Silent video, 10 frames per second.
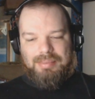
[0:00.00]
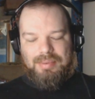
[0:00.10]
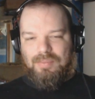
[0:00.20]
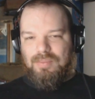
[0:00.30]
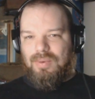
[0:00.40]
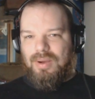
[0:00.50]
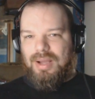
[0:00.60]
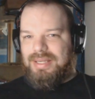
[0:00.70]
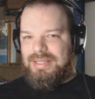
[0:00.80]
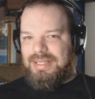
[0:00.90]
I've been
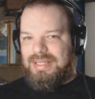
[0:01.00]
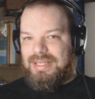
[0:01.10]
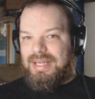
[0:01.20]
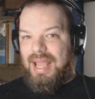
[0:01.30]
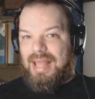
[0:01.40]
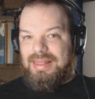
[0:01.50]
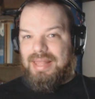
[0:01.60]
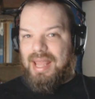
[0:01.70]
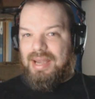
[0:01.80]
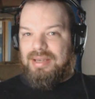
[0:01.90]
wanting to get at
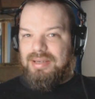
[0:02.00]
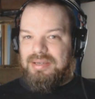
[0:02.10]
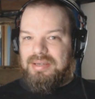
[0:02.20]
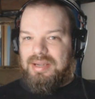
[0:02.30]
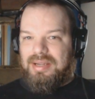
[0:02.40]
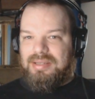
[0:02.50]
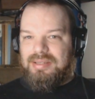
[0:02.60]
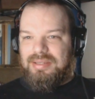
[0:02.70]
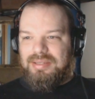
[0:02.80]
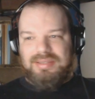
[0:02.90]
that
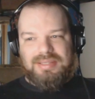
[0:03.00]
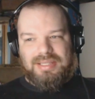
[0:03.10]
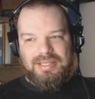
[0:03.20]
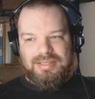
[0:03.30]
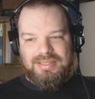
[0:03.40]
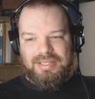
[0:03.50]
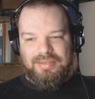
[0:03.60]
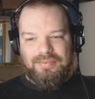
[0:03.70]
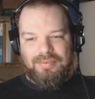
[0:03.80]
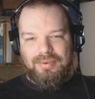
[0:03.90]

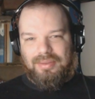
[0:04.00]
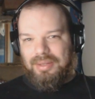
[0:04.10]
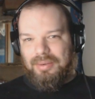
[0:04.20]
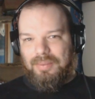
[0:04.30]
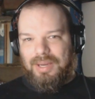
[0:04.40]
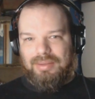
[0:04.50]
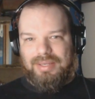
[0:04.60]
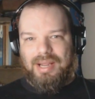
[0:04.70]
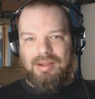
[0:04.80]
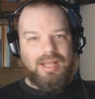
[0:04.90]
DLC for a little while
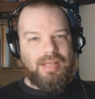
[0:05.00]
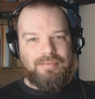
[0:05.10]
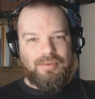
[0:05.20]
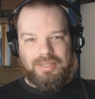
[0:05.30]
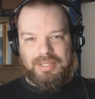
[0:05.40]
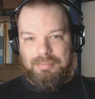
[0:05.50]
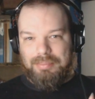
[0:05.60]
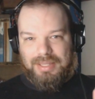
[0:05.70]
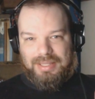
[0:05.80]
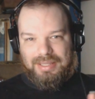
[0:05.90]
now. I've only
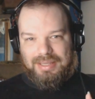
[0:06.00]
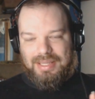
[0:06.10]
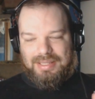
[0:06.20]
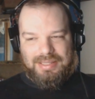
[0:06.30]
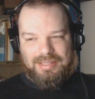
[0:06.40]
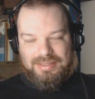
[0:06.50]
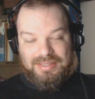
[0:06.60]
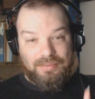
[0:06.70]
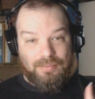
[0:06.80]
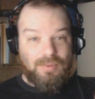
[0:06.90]
completed that
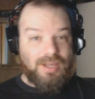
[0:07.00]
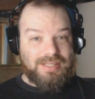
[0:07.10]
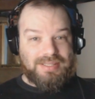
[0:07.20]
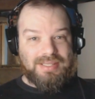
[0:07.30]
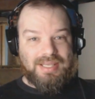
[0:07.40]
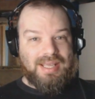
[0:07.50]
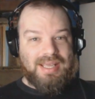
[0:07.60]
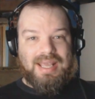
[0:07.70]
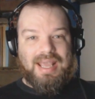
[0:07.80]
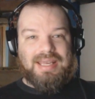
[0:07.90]
DLC once
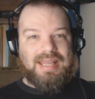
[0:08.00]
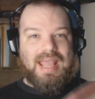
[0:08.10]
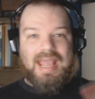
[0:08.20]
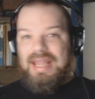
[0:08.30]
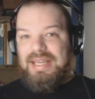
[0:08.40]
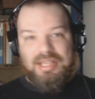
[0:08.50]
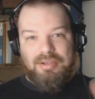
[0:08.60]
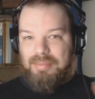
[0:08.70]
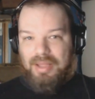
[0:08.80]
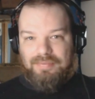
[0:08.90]
in any
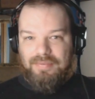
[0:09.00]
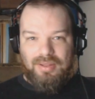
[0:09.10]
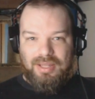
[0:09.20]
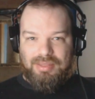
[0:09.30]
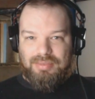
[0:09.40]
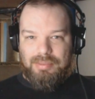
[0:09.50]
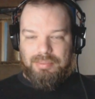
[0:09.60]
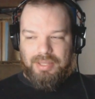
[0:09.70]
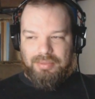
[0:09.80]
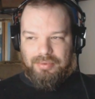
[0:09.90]
of my Fallout 3
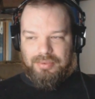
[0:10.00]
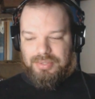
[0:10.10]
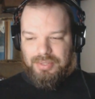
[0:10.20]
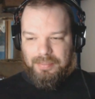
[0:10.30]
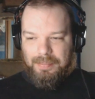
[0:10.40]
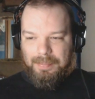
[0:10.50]
playthroughs.